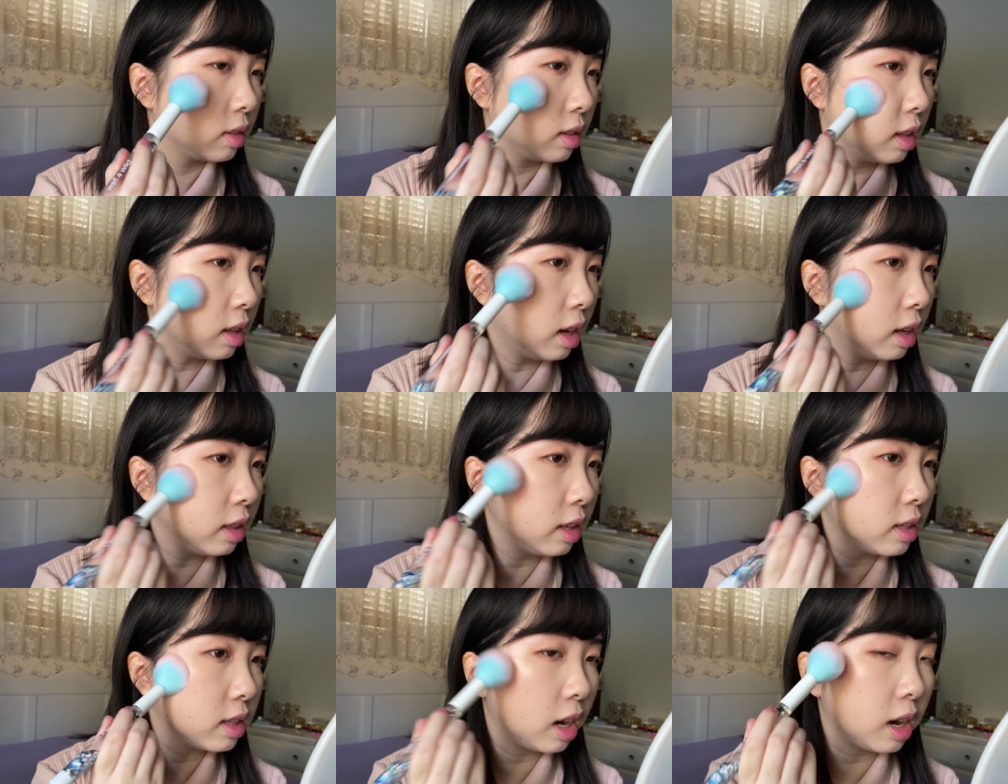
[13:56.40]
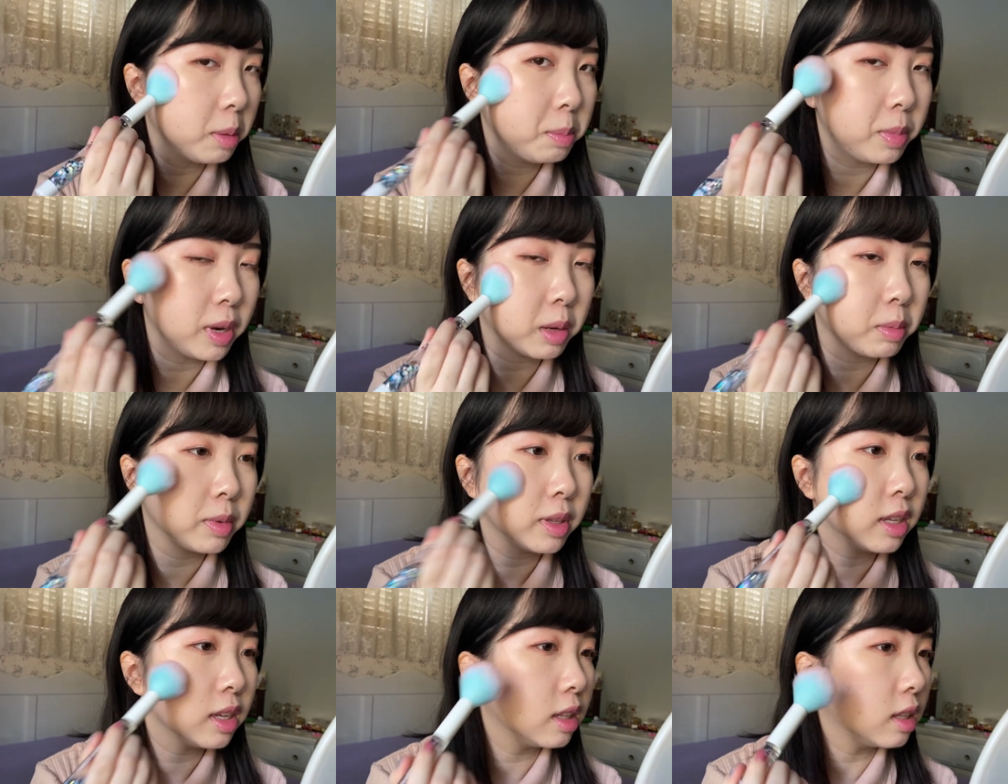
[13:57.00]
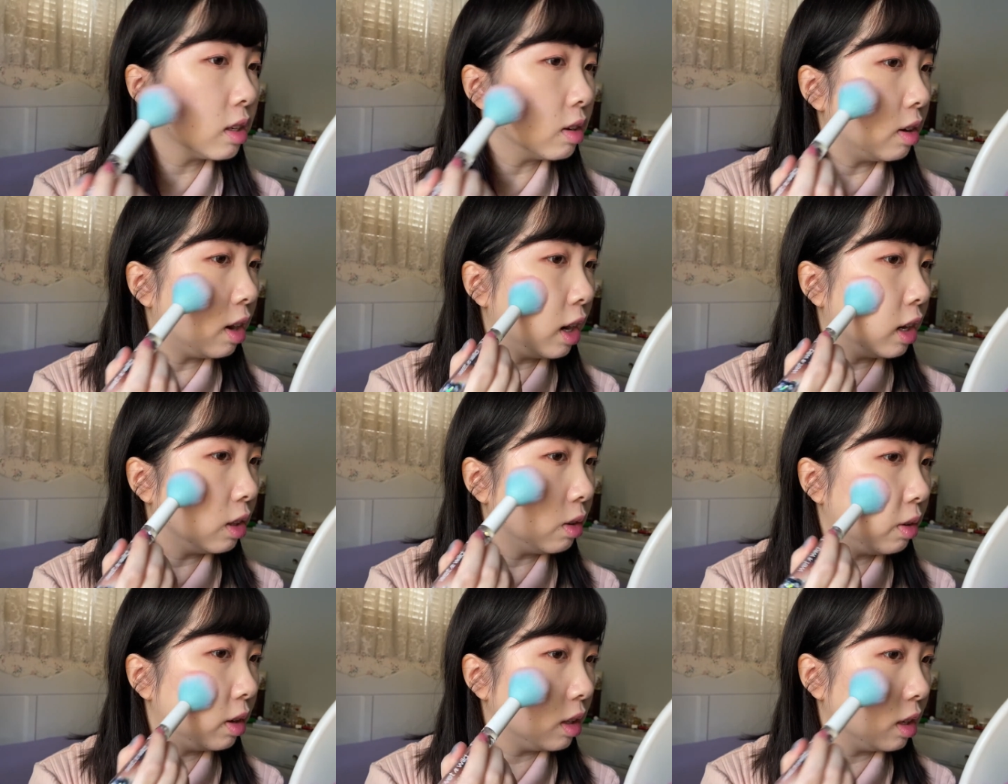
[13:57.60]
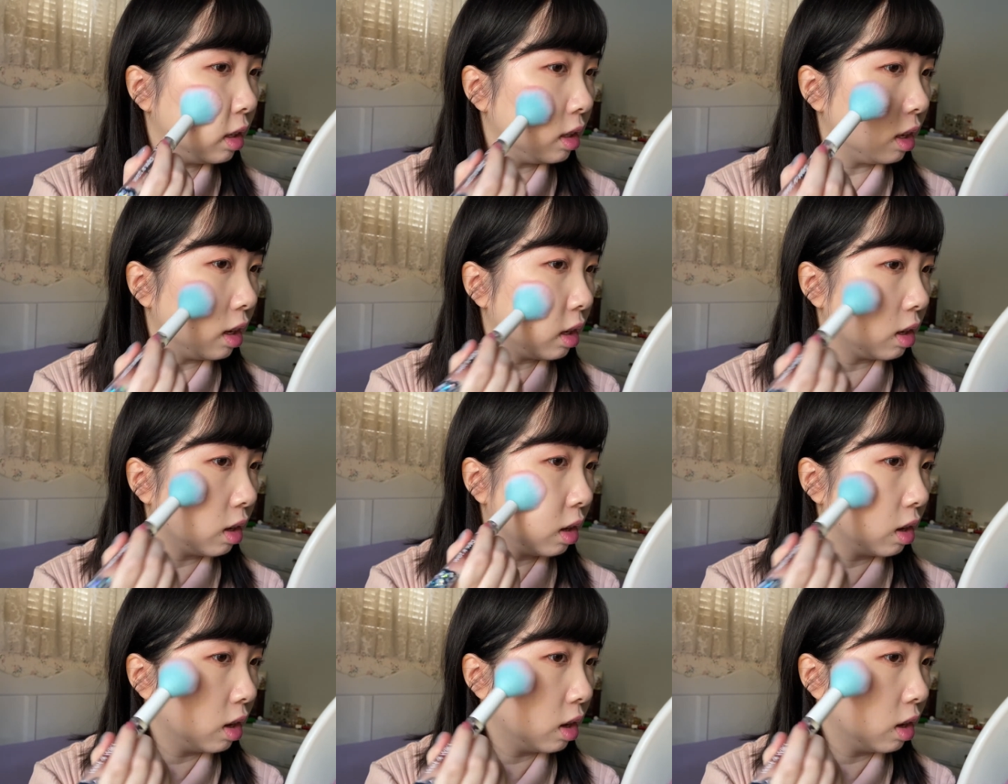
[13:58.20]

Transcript: Now these are pigmented, so I don't wanna like